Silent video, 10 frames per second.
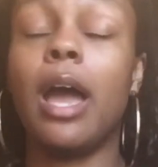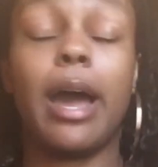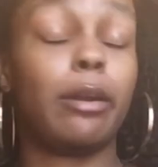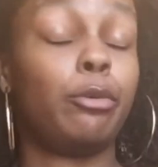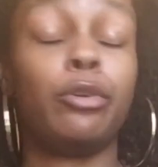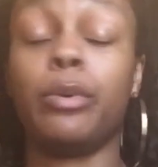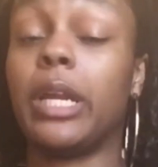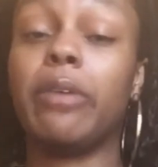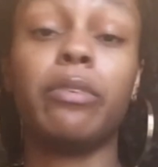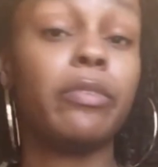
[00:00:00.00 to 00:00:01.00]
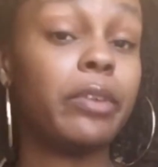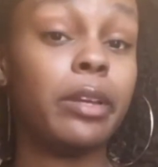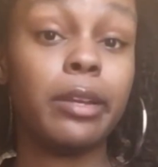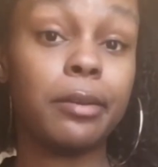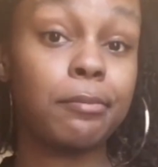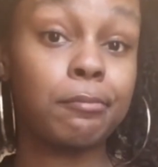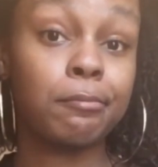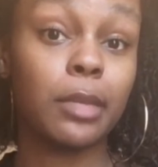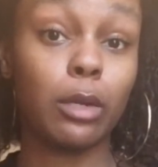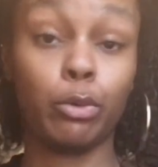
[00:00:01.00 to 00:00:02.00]
I don't do it every feeding.
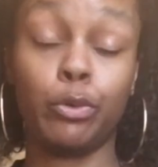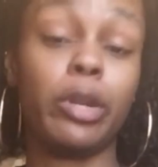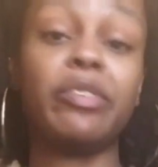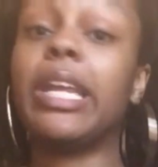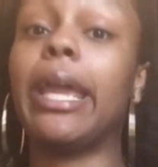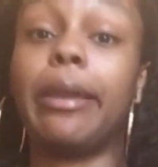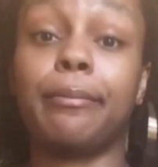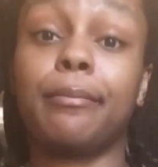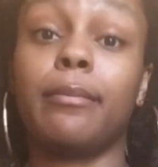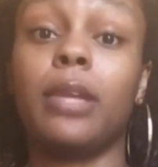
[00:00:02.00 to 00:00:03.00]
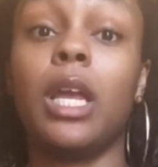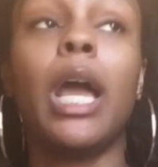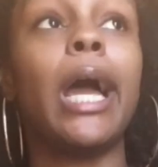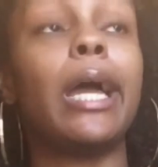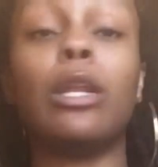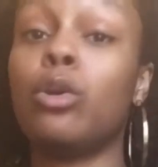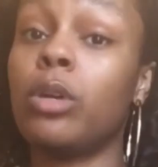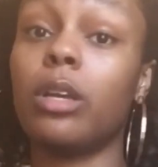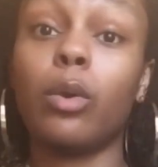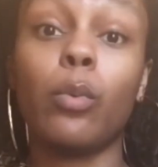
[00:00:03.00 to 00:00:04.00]
I don't do it every day. I do
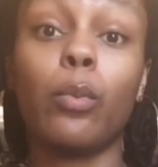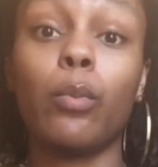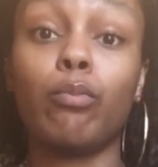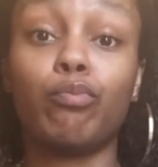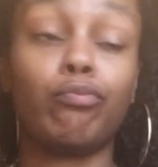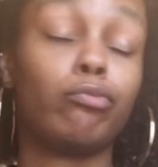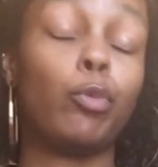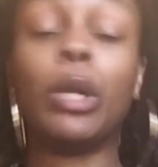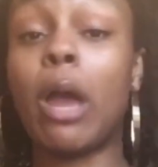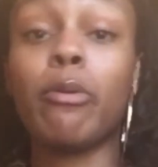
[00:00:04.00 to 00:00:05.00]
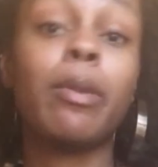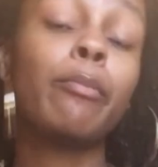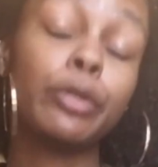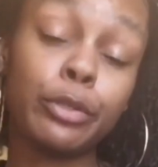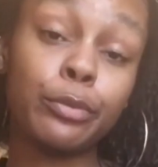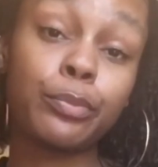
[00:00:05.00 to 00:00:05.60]
it when I remember to.